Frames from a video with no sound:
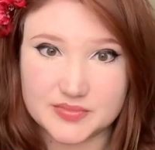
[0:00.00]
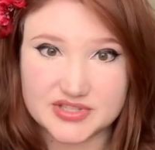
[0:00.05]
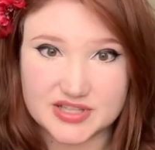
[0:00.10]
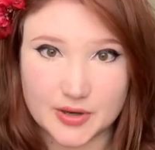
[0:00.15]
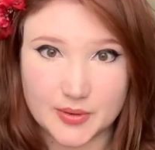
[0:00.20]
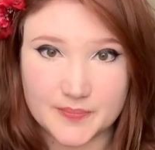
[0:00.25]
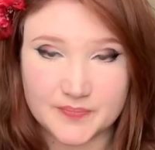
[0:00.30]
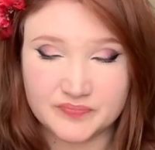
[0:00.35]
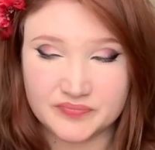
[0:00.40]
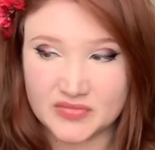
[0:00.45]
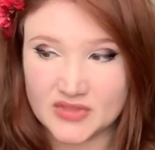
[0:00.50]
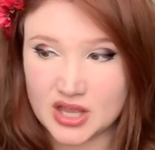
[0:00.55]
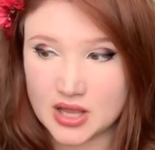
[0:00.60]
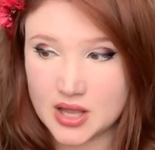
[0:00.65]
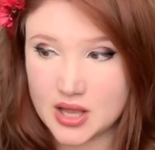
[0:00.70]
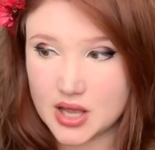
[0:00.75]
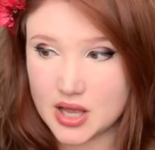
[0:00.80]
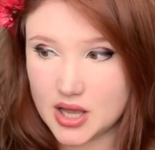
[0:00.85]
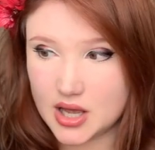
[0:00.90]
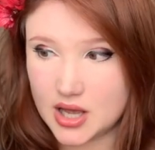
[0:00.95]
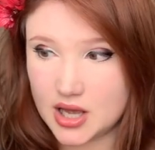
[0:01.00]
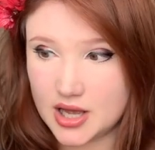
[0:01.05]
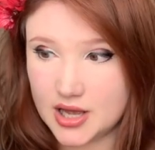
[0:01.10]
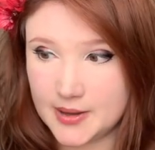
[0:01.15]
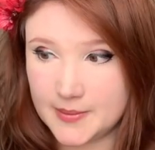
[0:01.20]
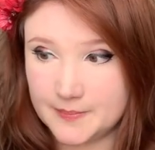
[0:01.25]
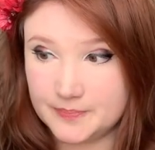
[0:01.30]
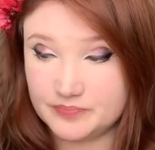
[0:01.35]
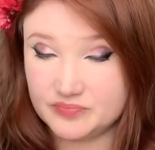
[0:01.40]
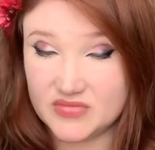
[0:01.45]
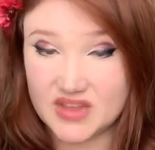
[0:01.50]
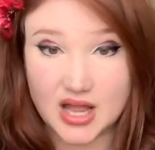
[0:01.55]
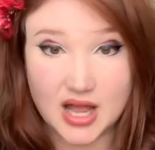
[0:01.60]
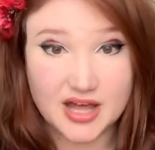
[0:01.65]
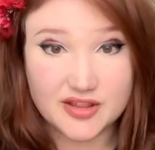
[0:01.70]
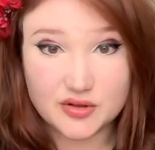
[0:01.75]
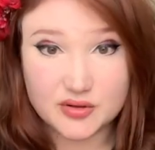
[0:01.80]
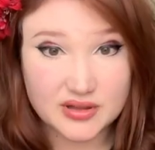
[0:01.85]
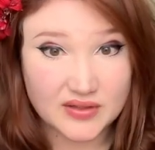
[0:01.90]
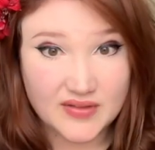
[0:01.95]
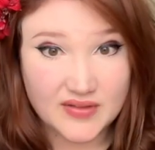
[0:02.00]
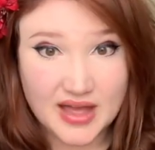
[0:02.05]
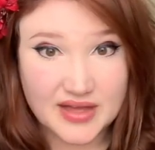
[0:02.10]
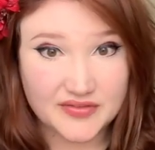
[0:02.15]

So, other than that,